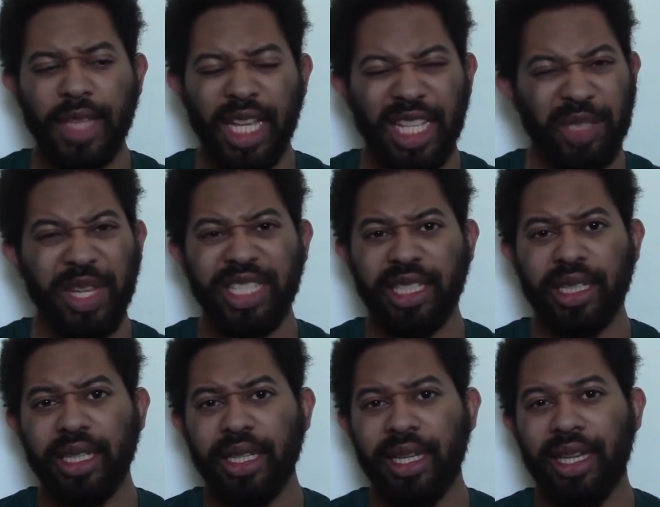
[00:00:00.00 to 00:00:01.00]
that's
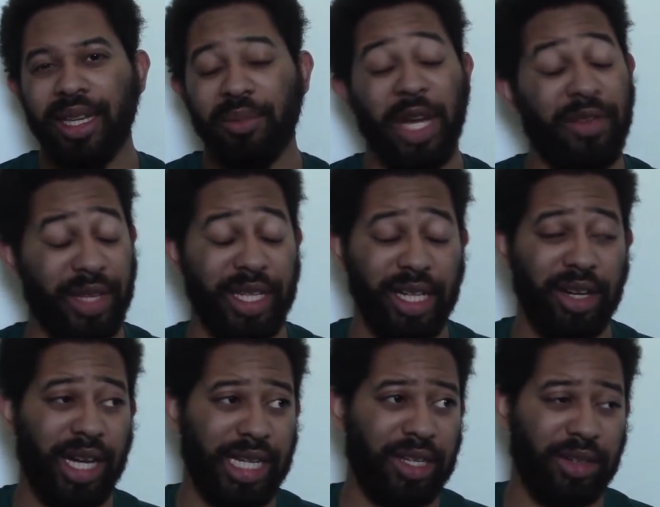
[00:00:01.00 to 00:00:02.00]
basically my video.
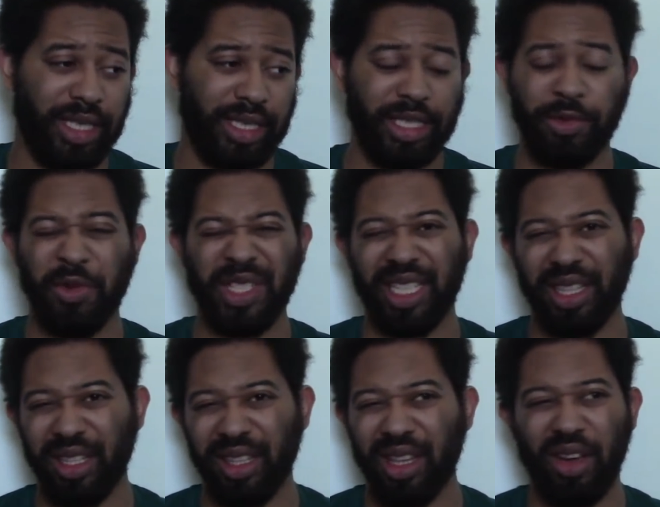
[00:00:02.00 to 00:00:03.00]
I know this one was a
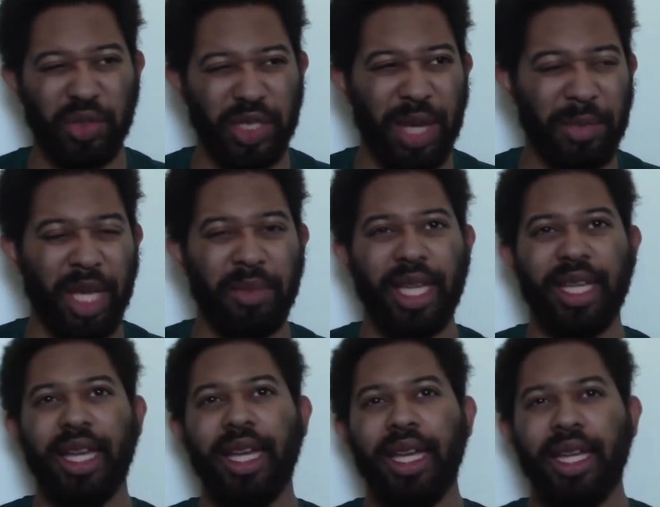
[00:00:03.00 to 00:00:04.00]
long time coming. It
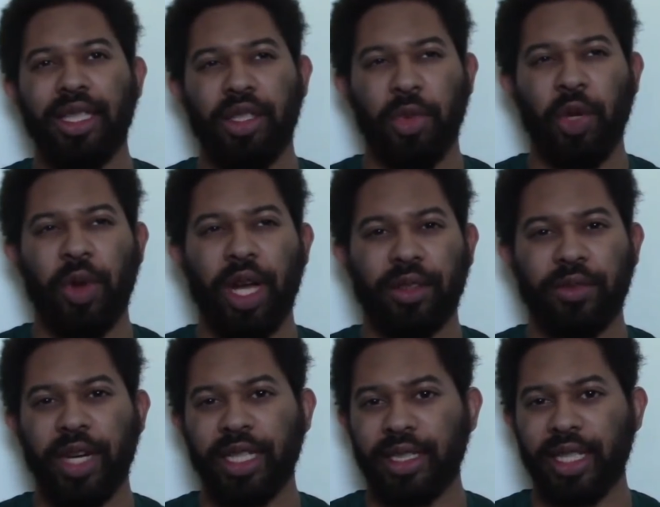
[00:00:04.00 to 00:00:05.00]
took me a while to
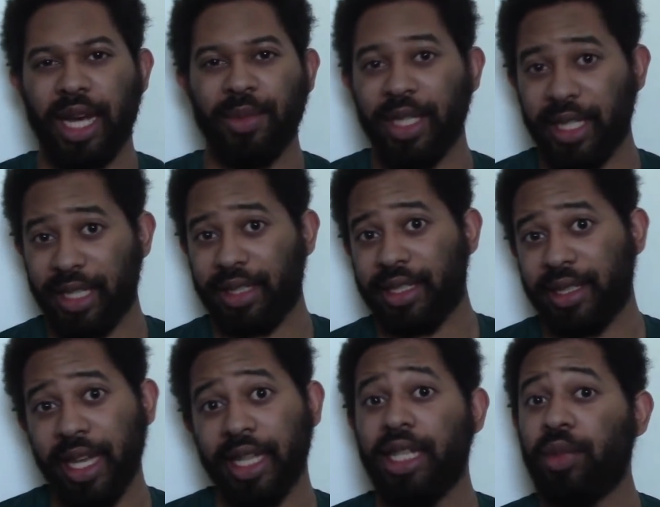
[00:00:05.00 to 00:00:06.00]
find the time to get this
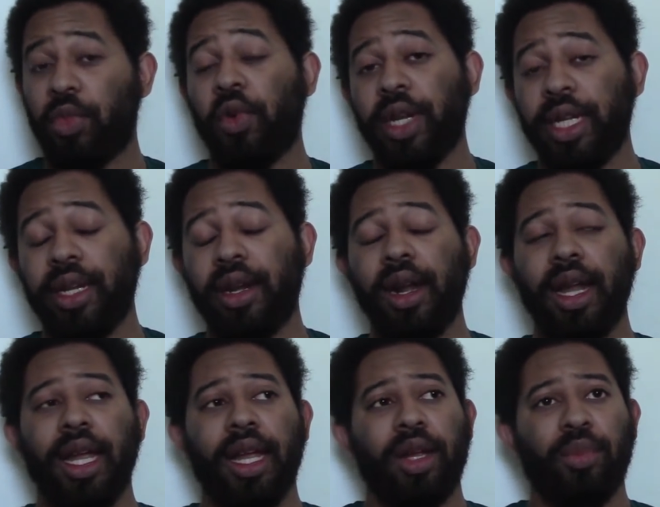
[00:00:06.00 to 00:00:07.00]
ending point here,
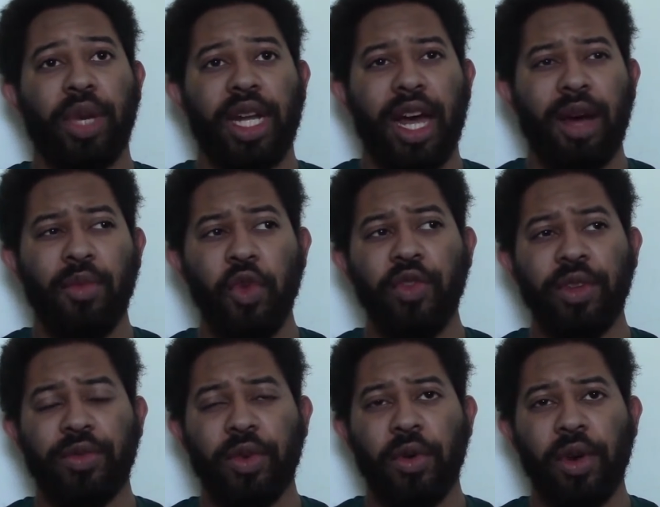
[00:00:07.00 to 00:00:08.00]
but um, moving
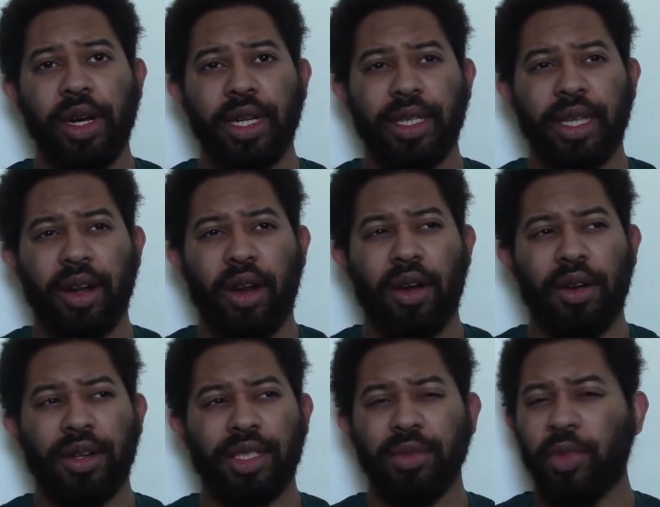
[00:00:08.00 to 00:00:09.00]
forward, there
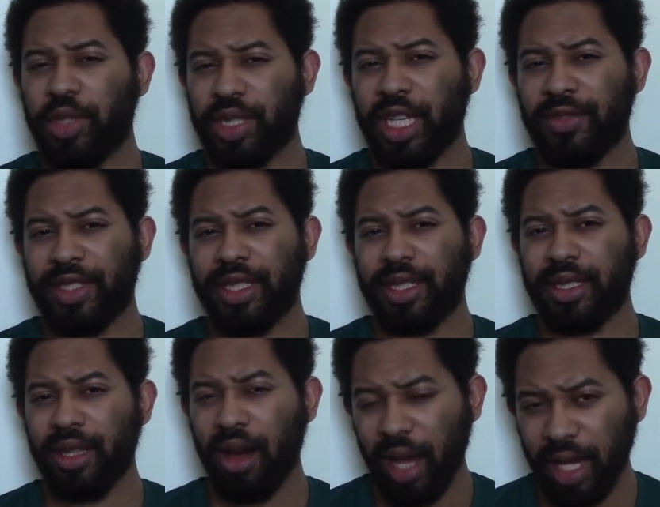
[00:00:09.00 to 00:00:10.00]
are some more stuffs to
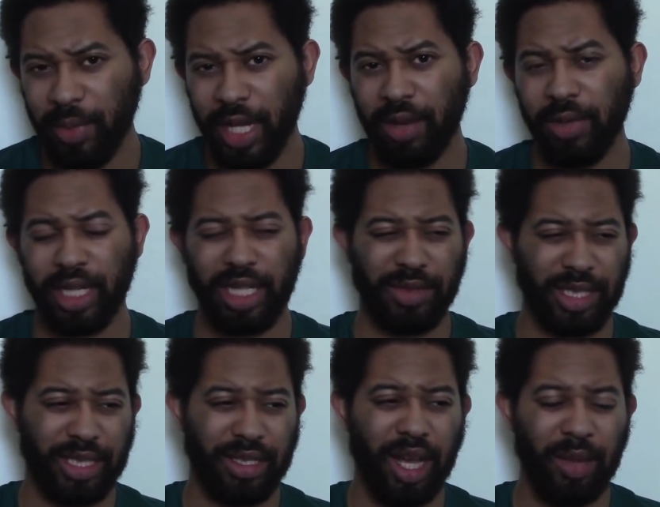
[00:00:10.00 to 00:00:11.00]
talk about when it comes to
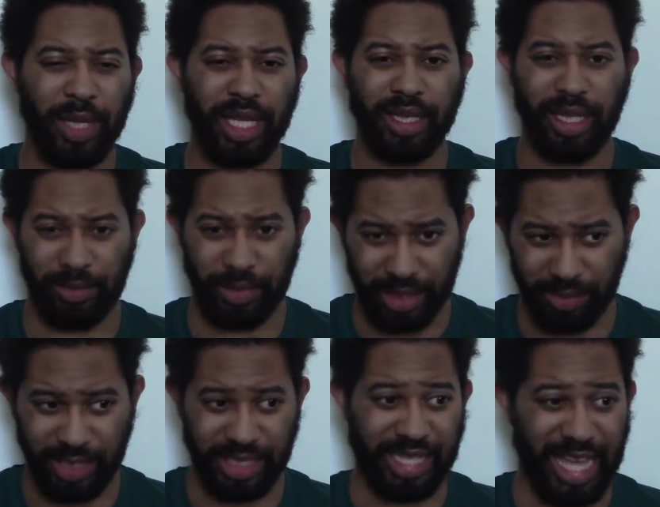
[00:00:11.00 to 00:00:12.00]
this topic, like when it
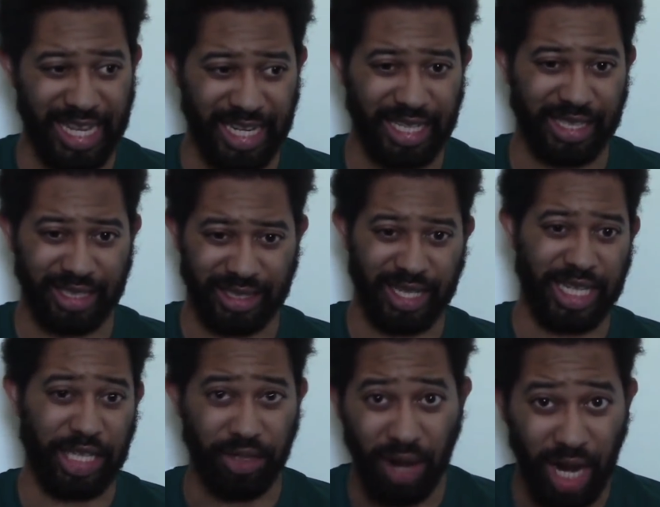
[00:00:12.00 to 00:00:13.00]
comes to dating and just
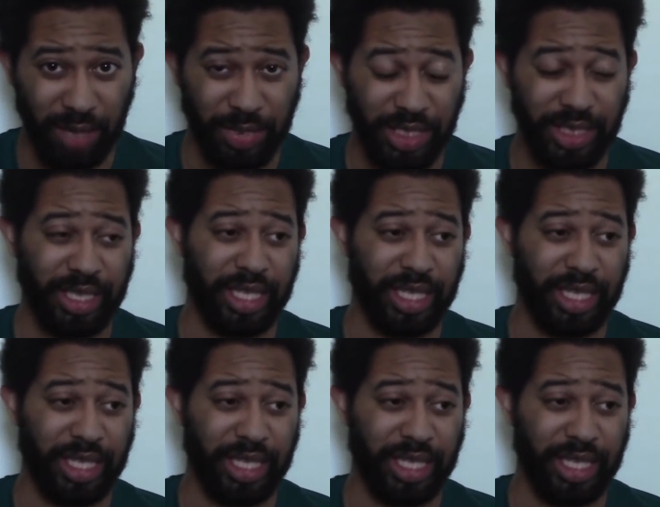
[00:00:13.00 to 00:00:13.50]
like your options.